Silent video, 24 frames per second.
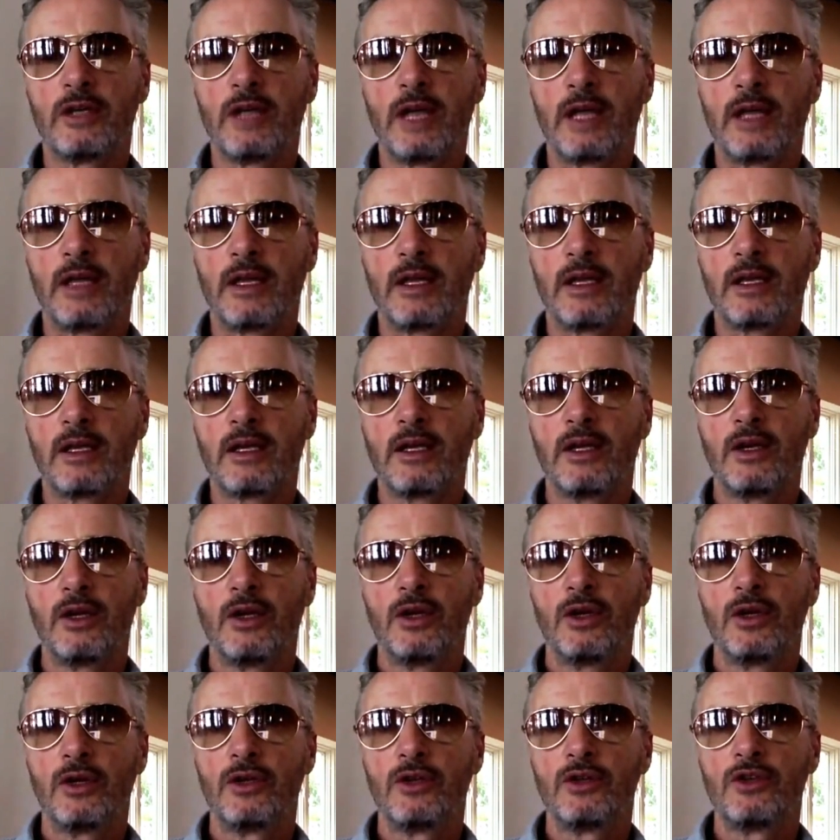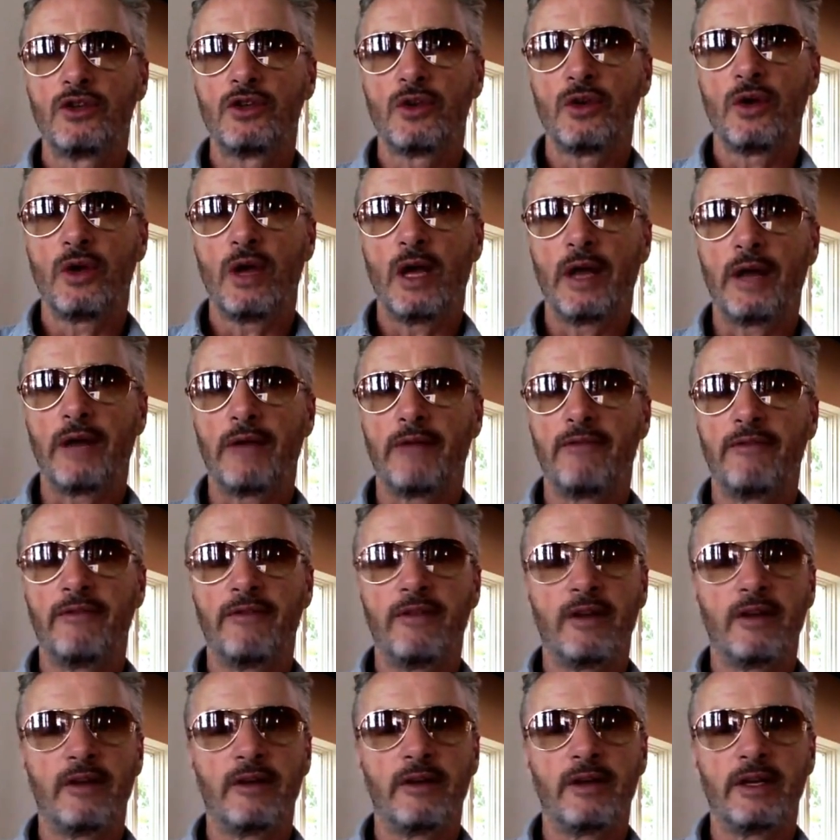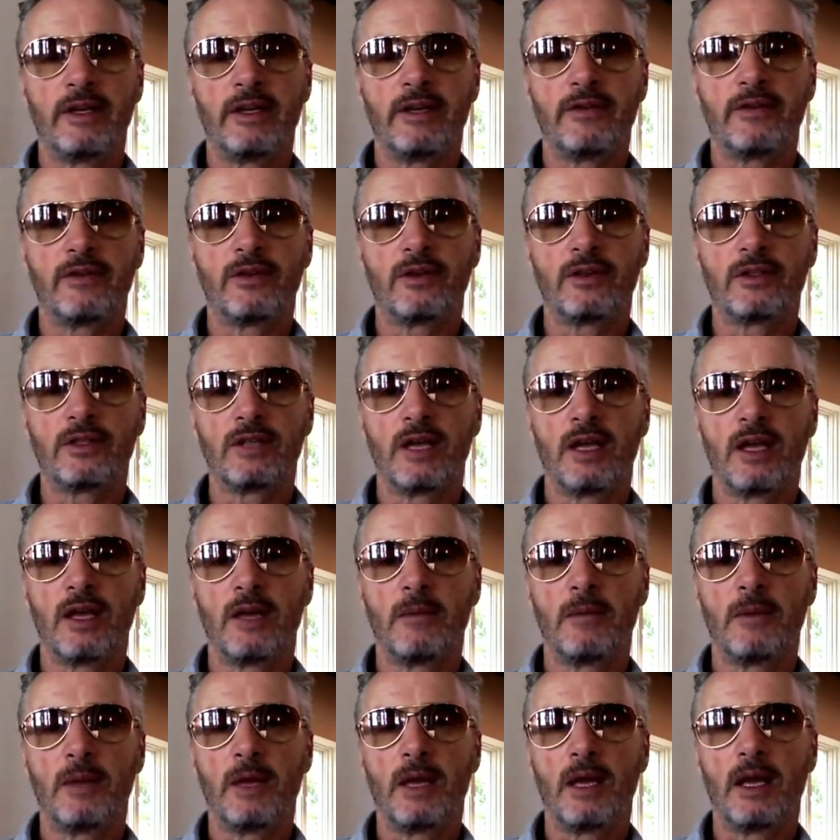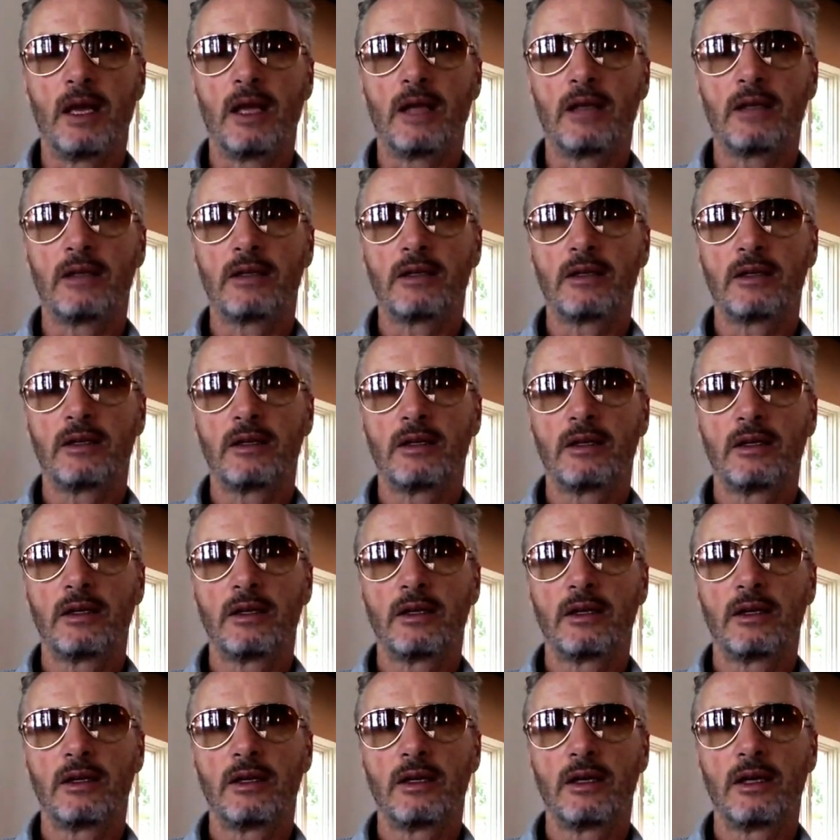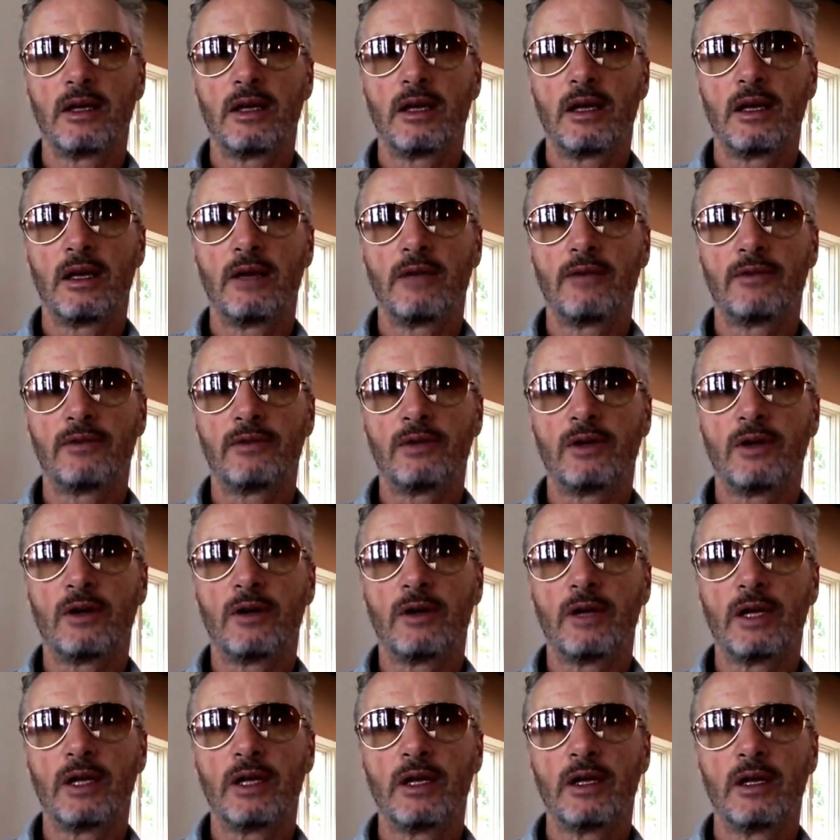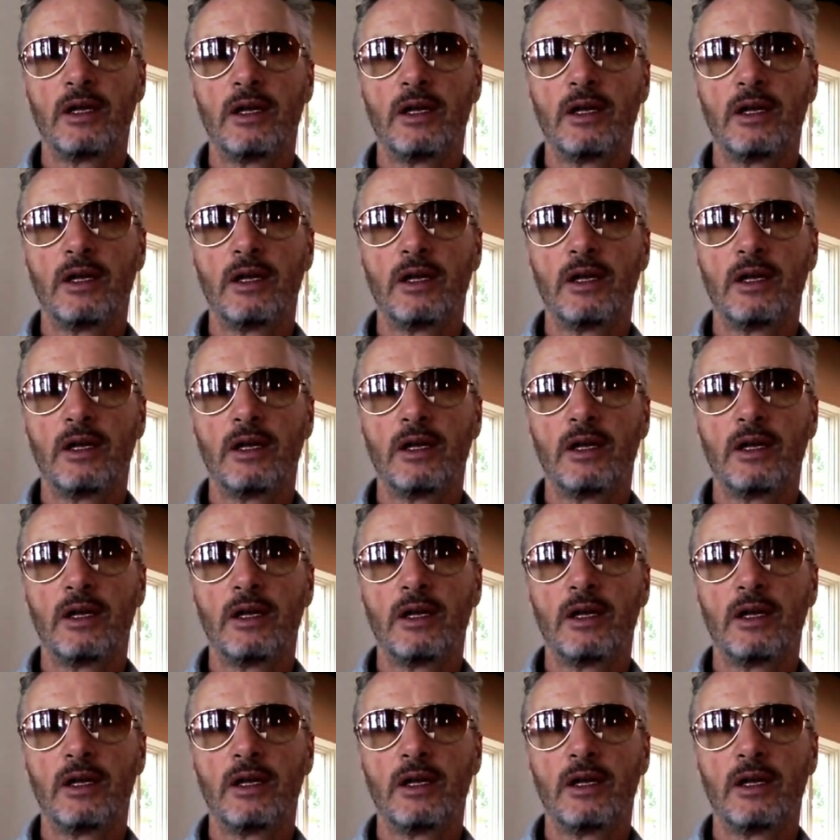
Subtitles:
I think Jean had a very difficult time at Ferrari.